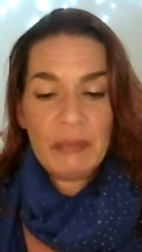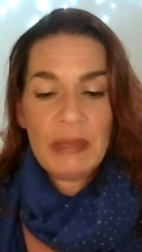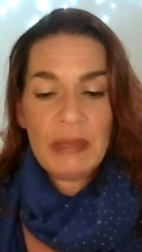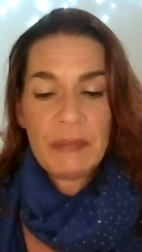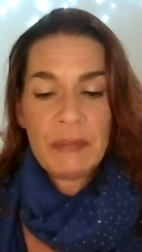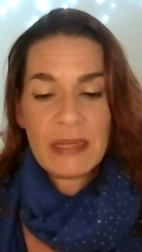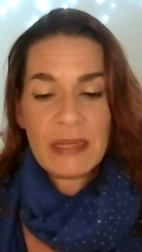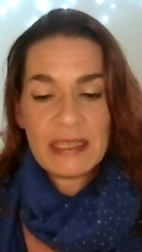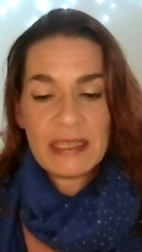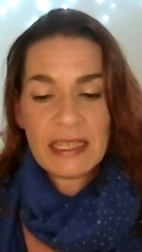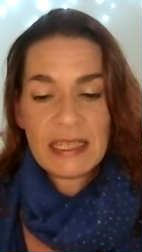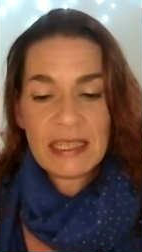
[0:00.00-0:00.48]

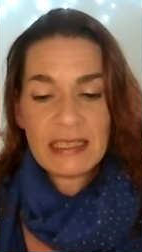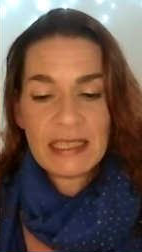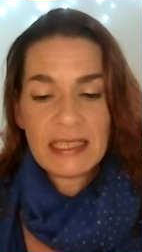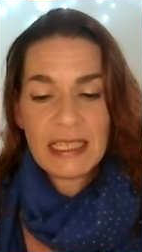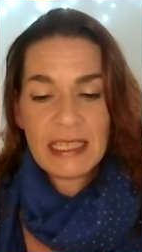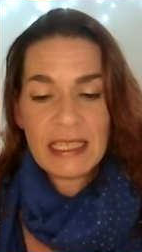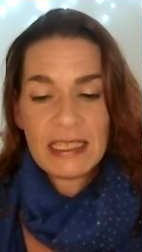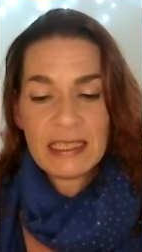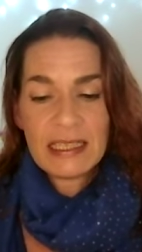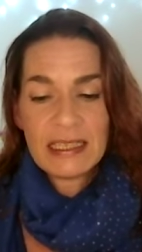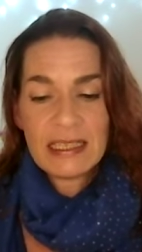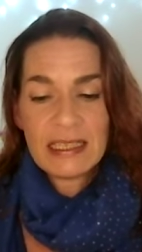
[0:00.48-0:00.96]
Be
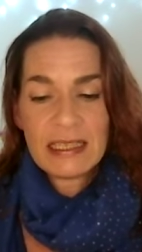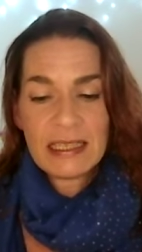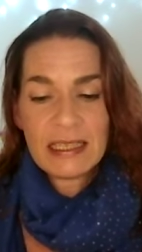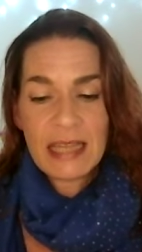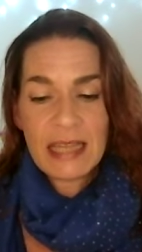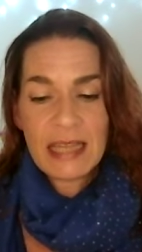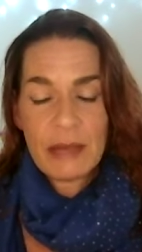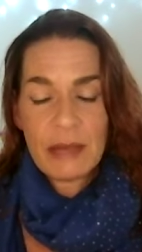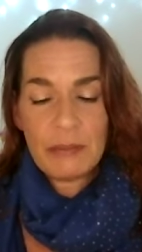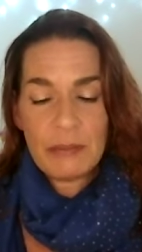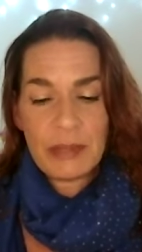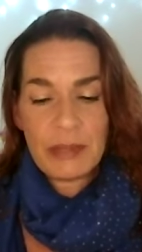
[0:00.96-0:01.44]
persistent,
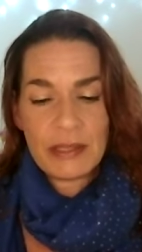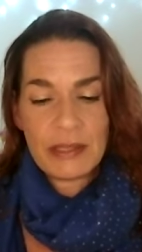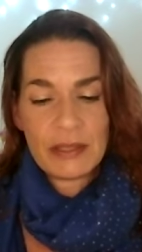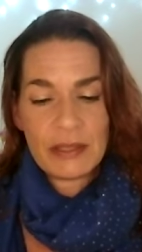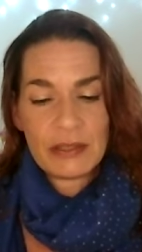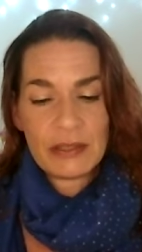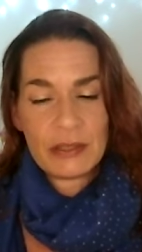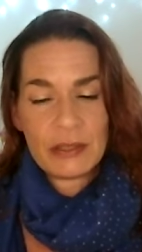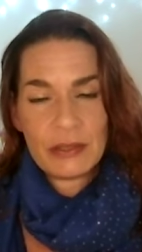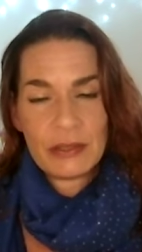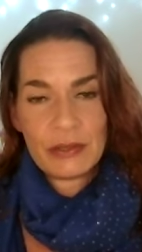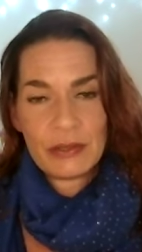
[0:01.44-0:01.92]

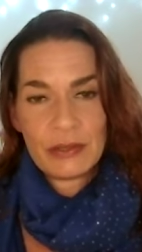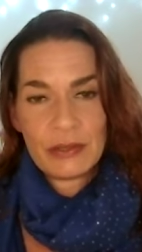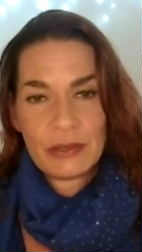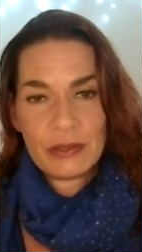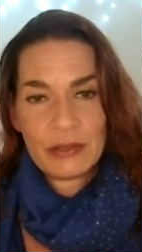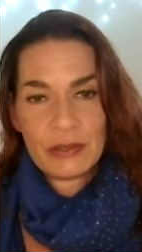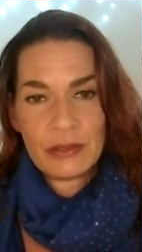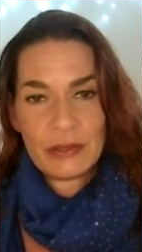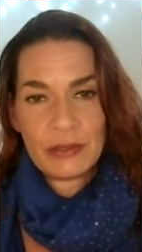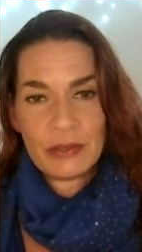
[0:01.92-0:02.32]
persistent,